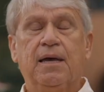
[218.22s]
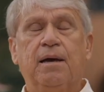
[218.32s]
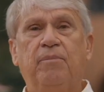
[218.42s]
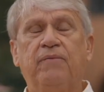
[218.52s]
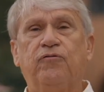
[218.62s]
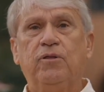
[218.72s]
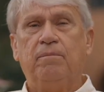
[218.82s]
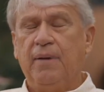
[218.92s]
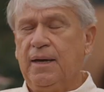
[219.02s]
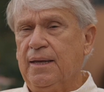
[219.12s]
But for the
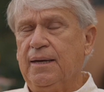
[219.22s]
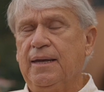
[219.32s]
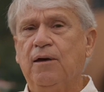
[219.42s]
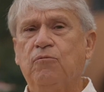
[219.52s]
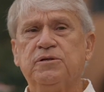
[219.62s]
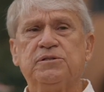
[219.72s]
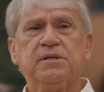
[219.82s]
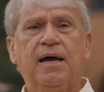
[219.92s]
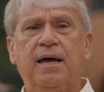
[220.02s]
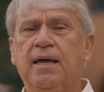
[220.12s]
men, it was
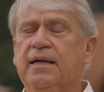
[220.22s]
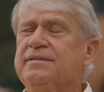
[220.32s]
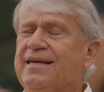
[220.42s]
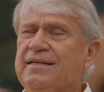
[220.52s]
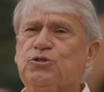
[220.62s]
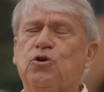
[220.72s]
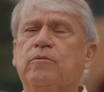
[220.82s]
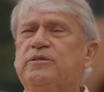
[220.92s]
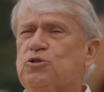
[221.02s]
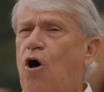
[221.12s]
tennis
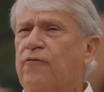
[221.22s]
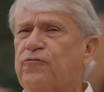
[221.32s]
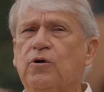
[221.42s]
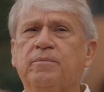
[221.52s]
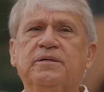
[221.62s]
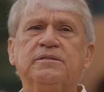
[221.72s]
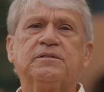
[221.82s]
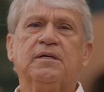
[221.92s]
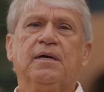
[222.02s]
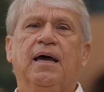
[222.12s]
tournaments, golf tournaments.